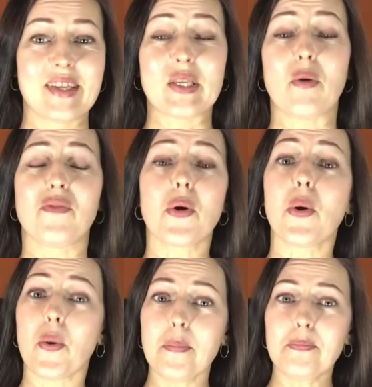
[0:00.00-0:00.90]
So for
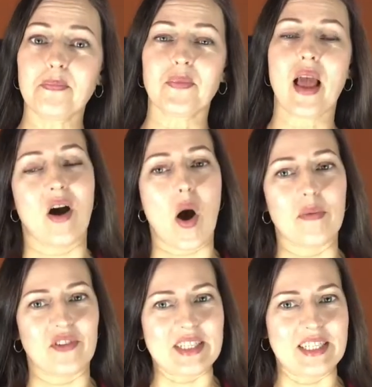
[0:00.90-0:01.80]
whom?
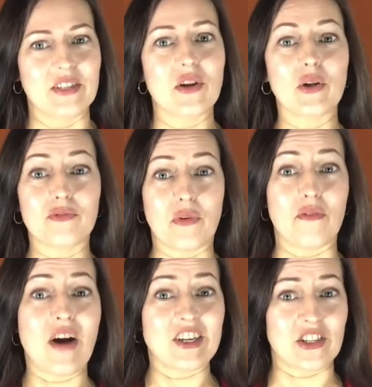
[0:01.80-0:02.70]
Obviously not for
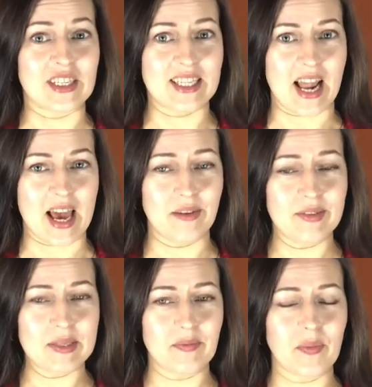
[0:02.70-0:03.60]
fashion
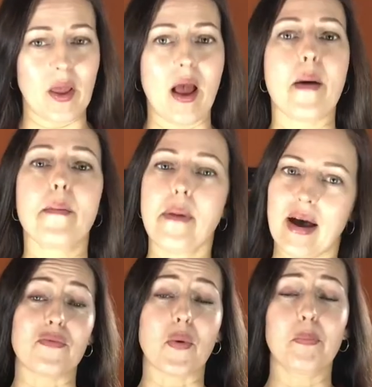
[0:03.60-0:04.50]
slaves,
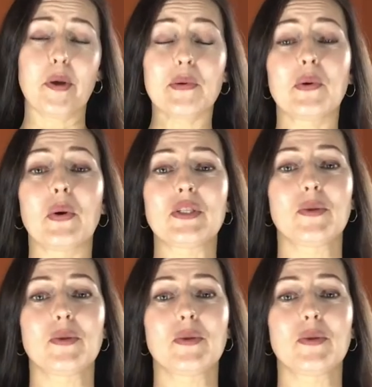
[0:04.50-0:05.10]
but for people who want